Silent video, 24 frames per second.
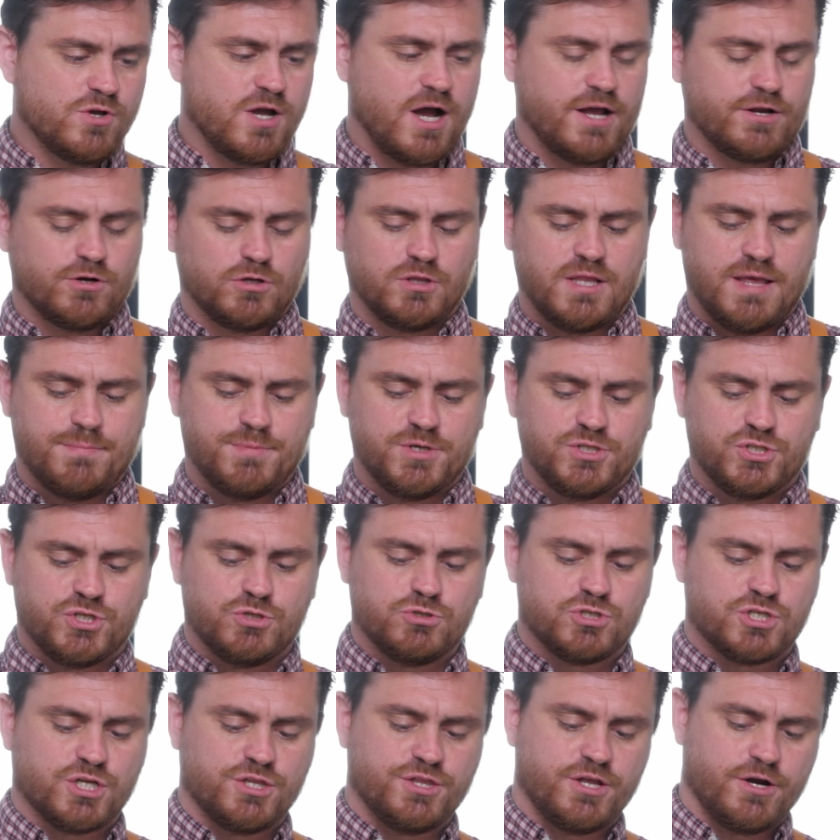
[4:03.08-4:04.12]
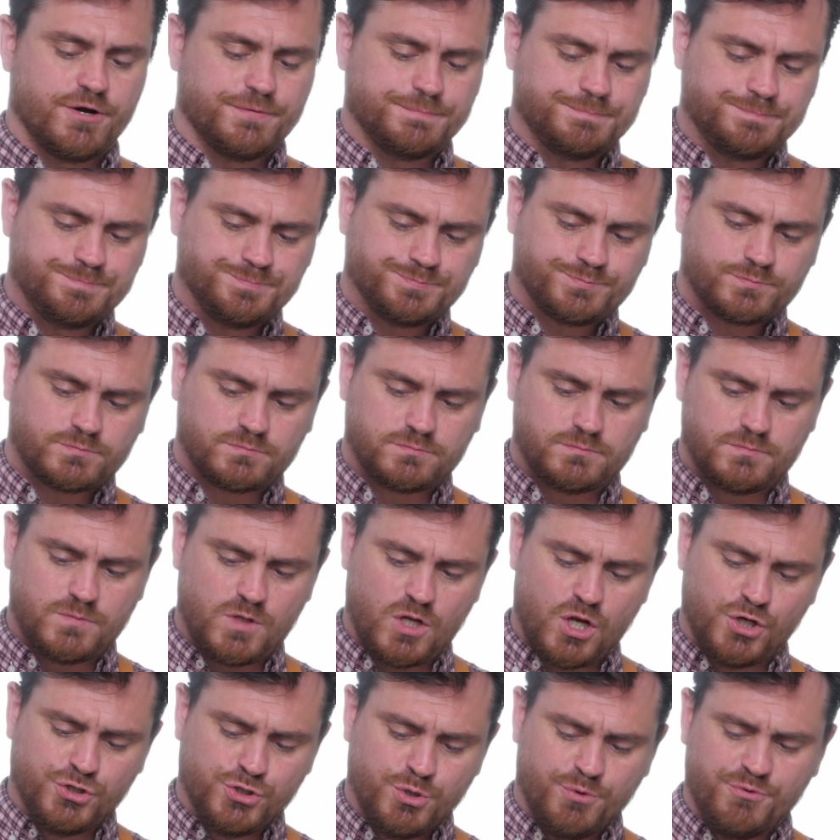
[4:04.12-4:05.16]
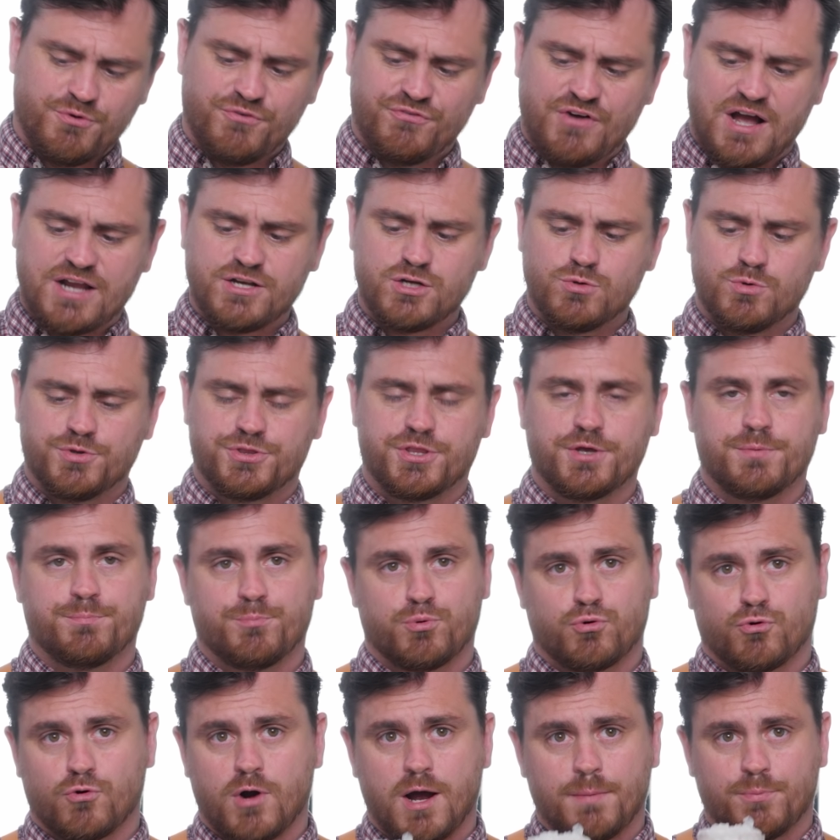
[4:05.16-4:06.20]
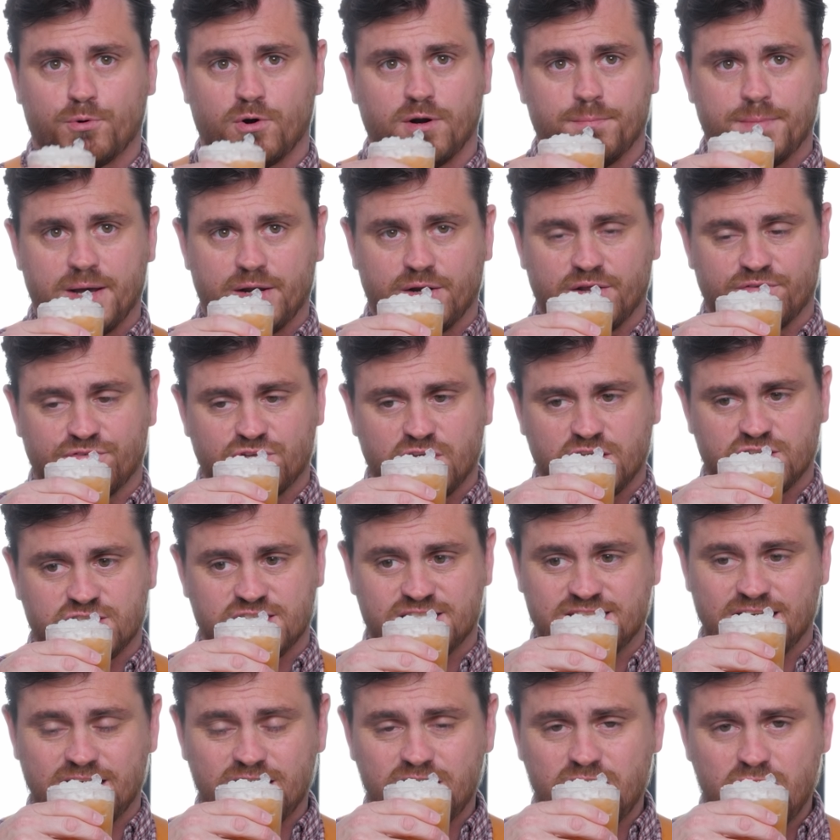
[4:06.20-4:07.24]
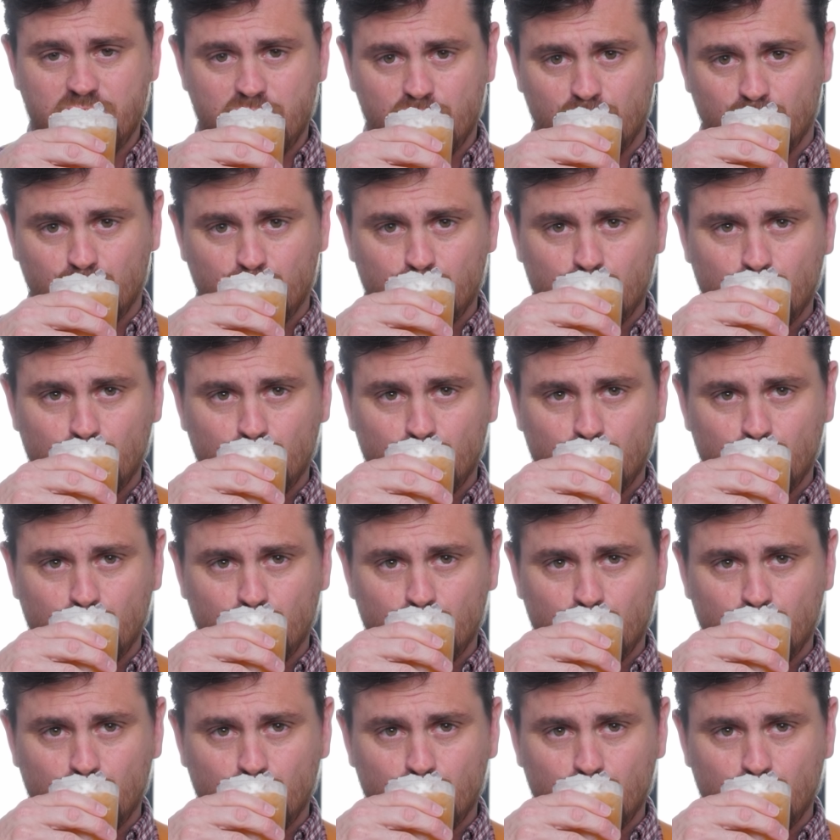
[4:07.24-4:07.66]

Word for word: you got your lemon juice in there to provide you with the proper amount of acidity.